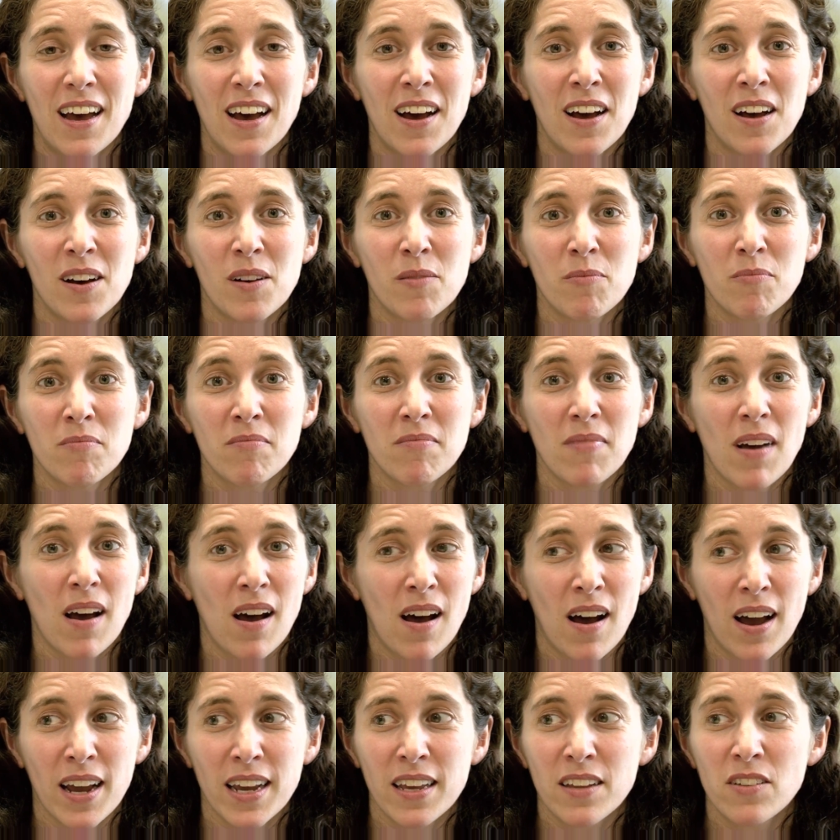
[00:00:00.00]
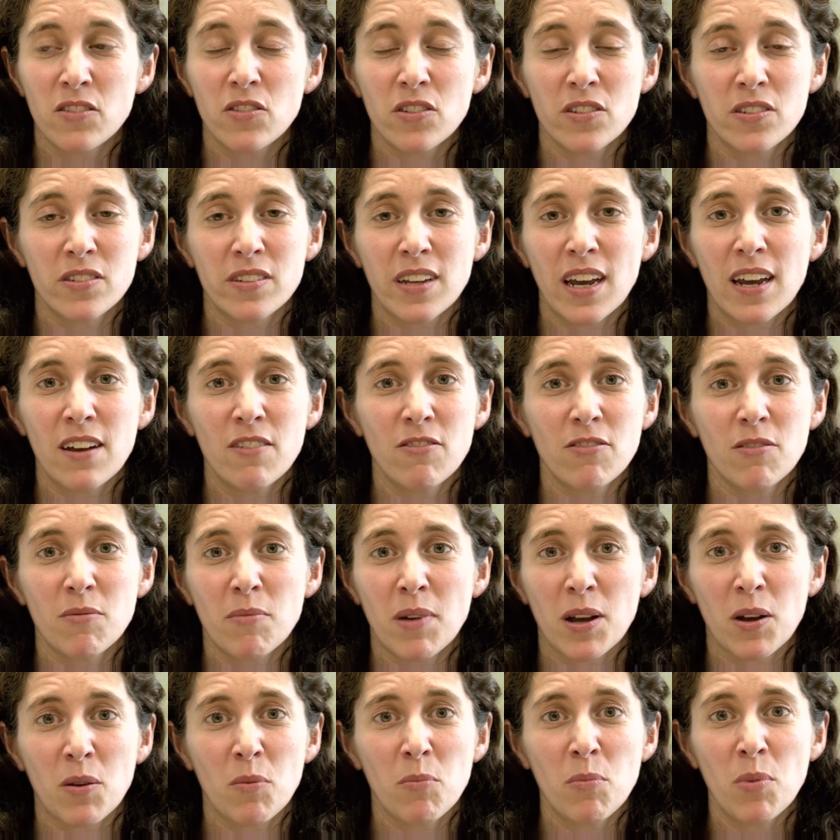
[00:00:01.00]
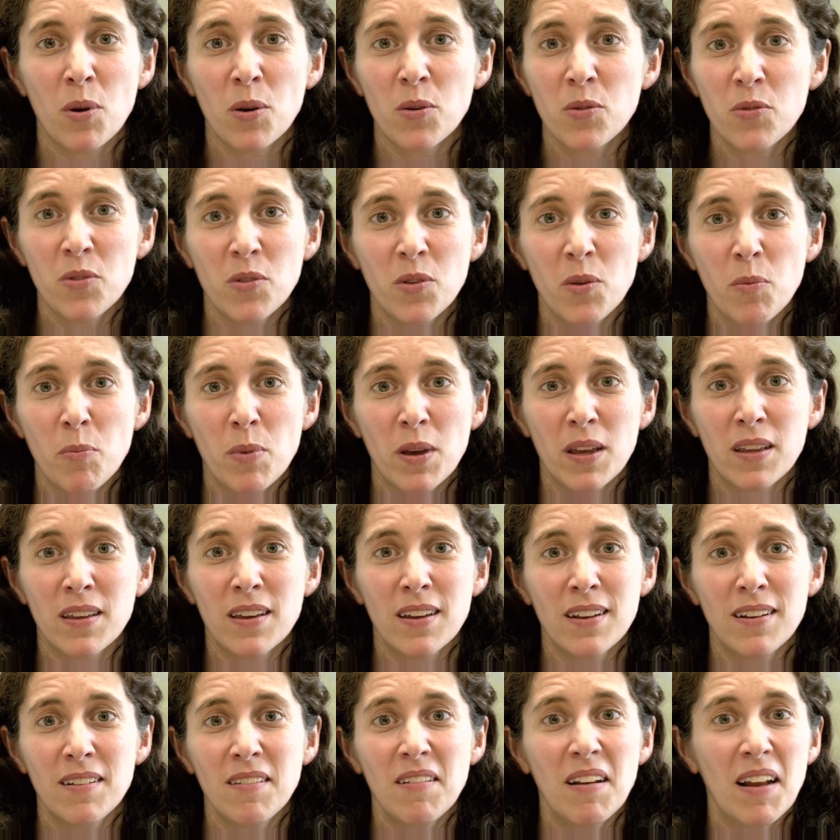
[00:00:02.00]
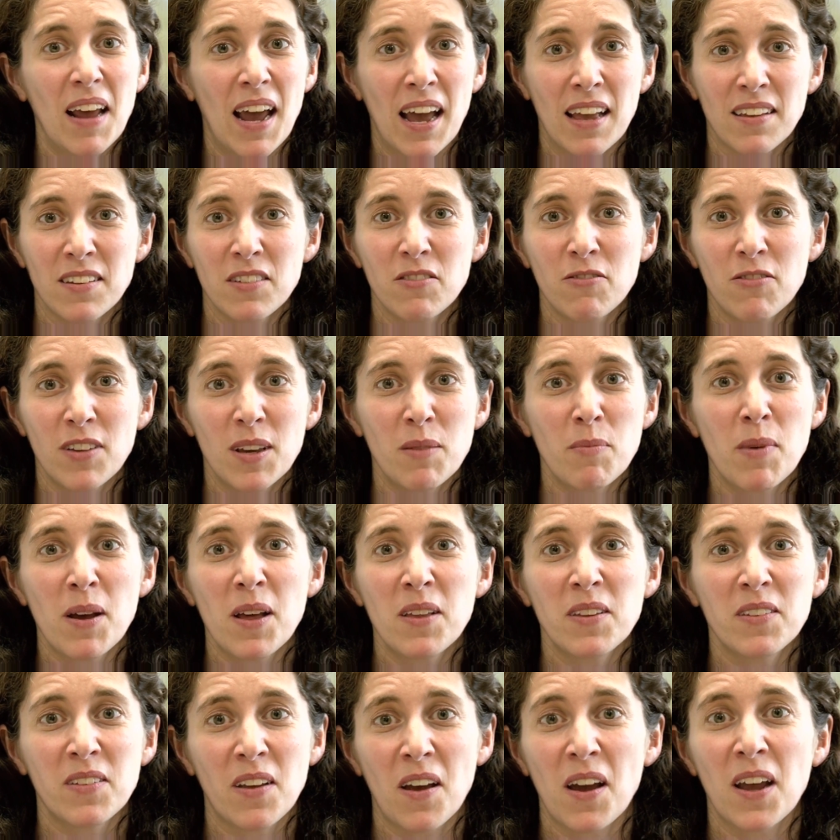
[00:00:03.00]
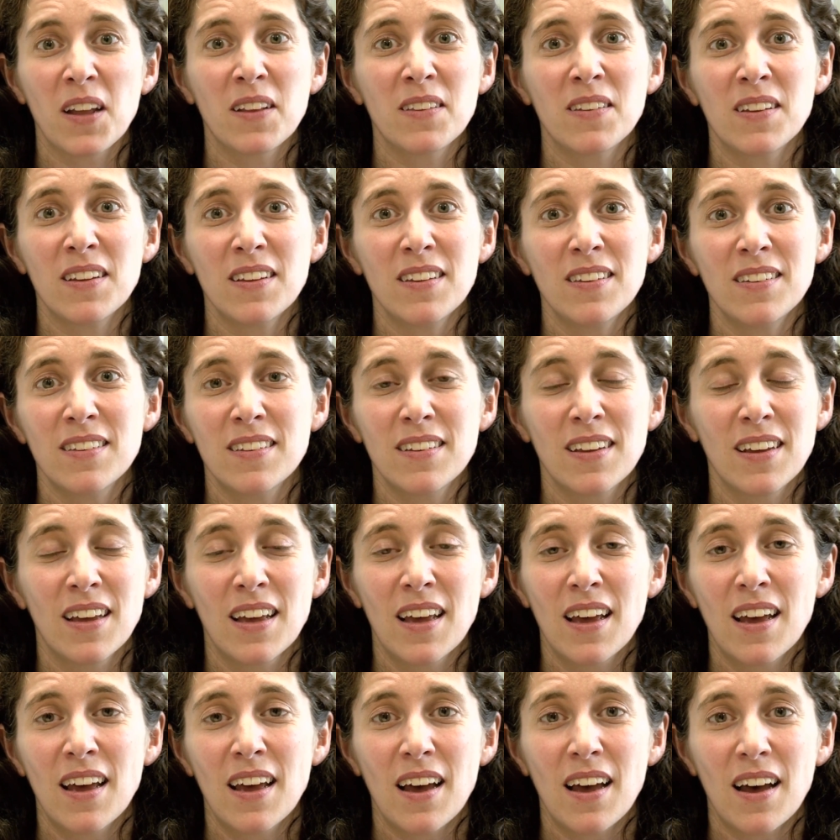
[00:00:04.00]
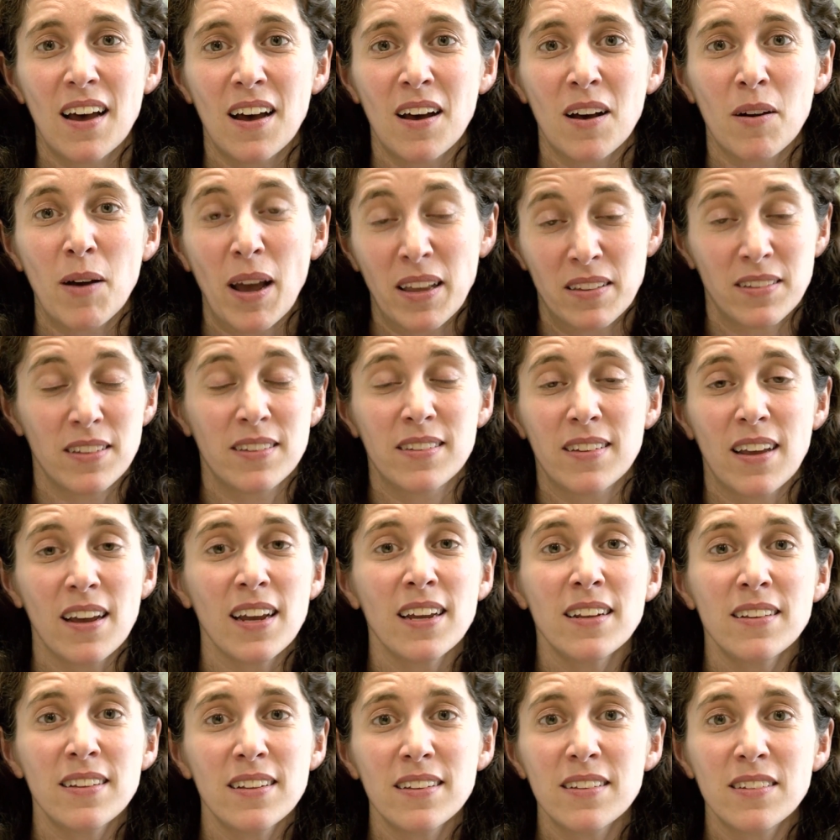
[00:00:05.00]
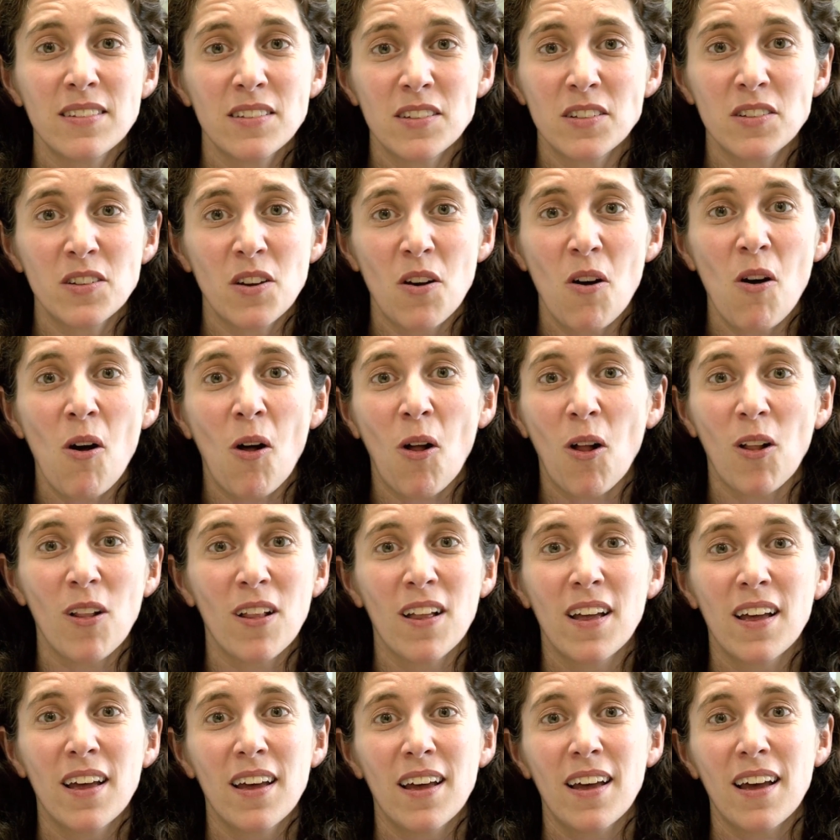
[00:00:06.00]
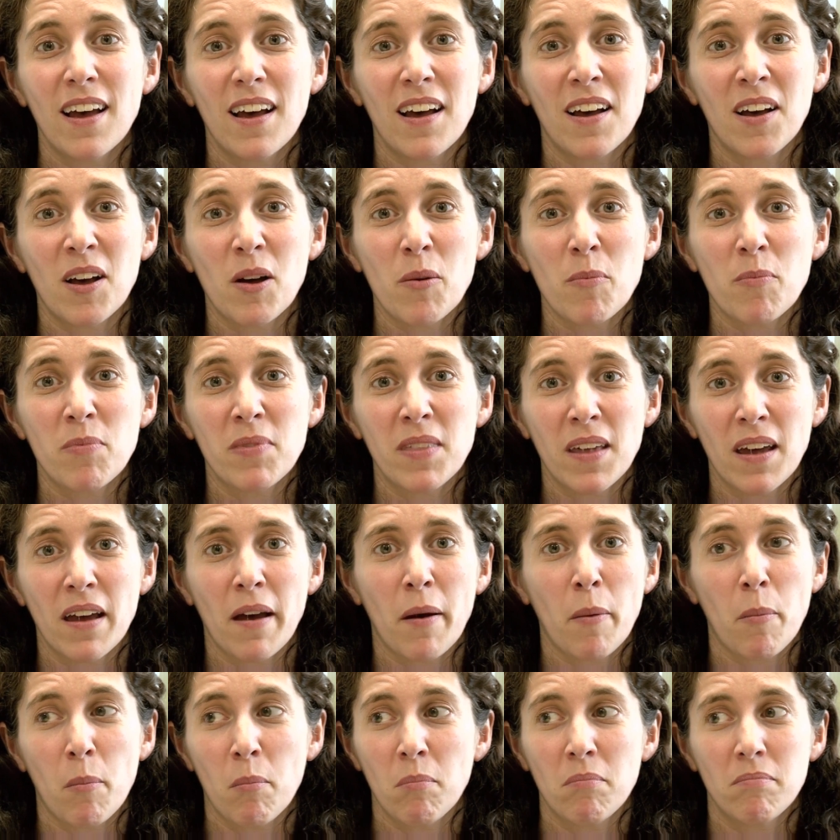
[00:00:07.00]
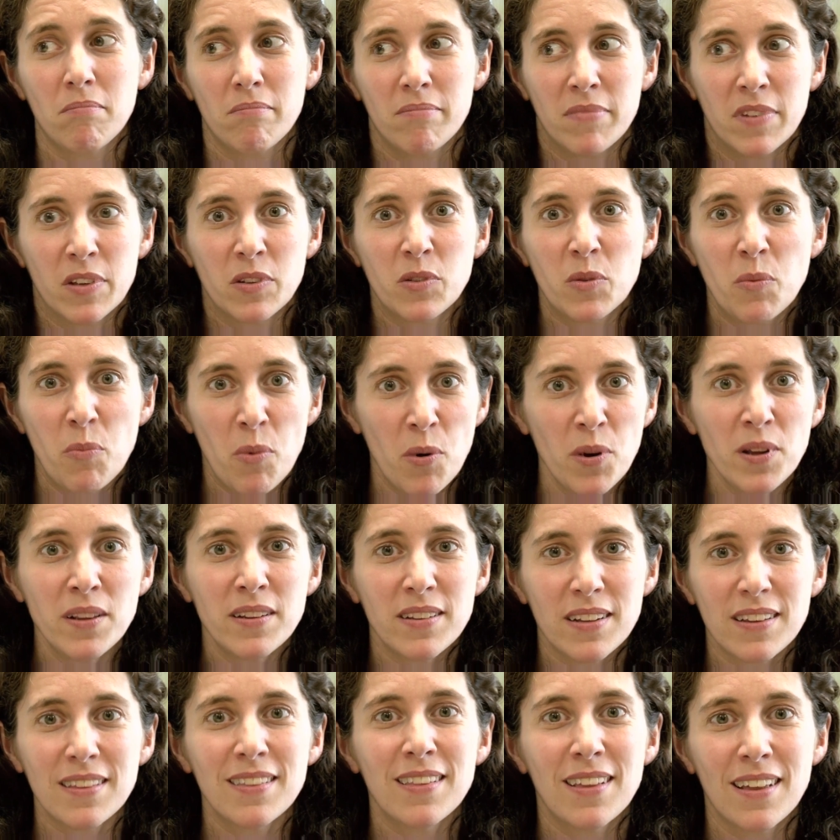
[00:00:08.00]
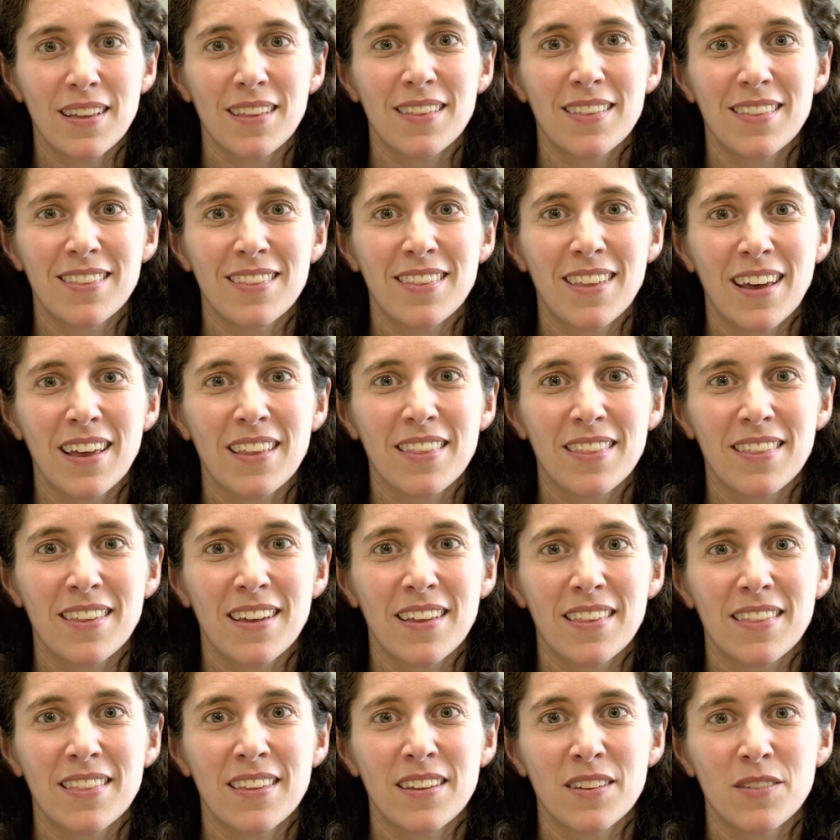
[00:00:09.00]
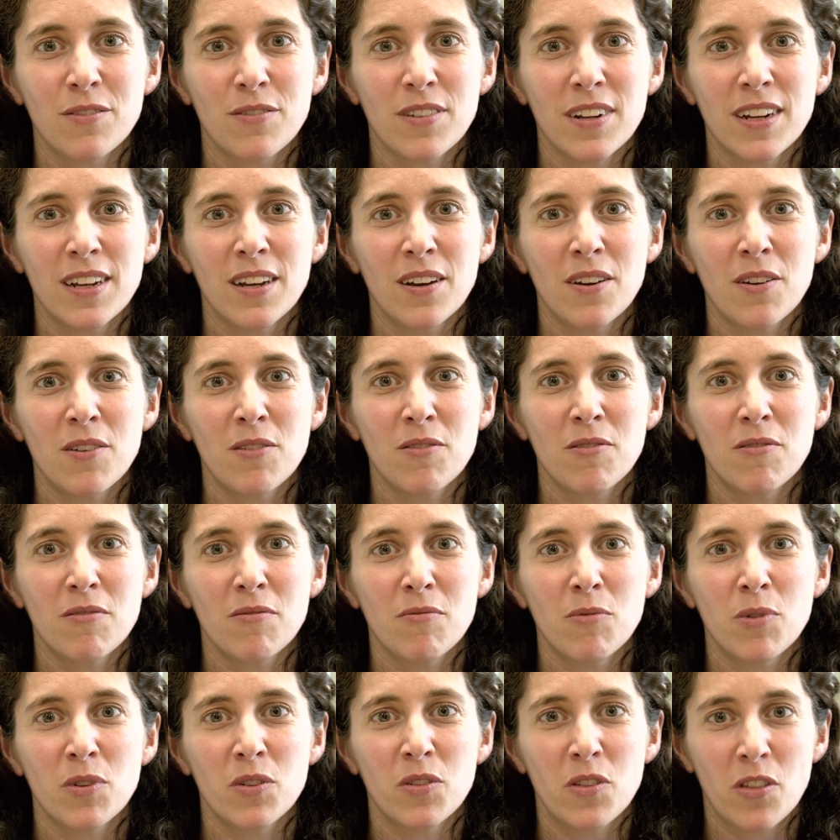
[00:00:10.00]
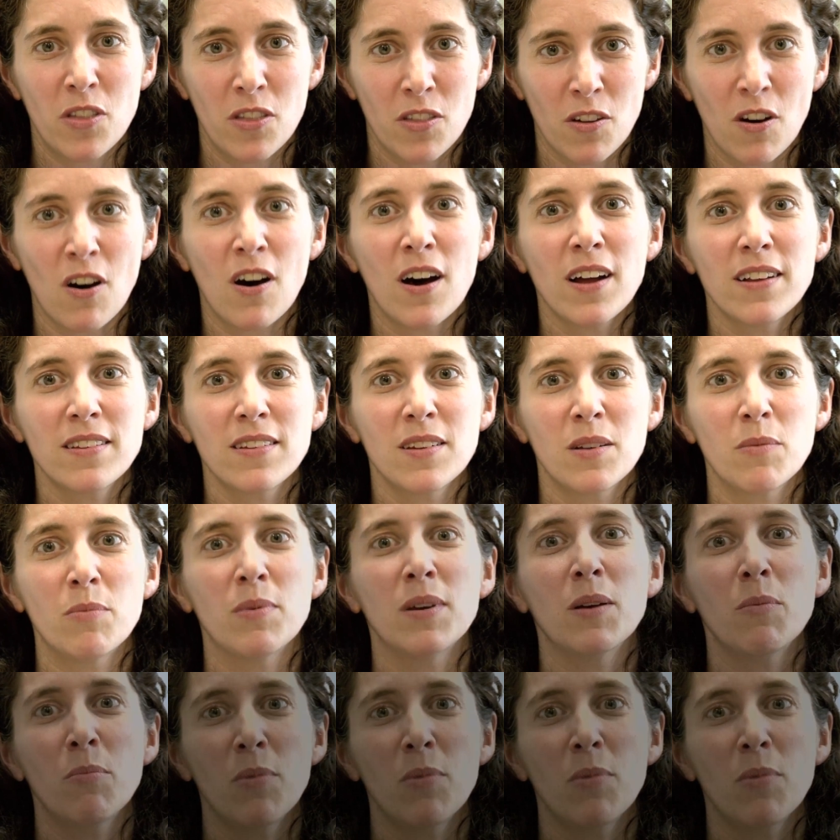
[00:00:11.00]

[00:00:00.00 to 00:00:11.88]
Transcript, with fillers: Um, I can just say from my own personal opinion, as a female scientist, uh, as a scientist at all, um, that I'm disappointed that, that, that this video was thought to be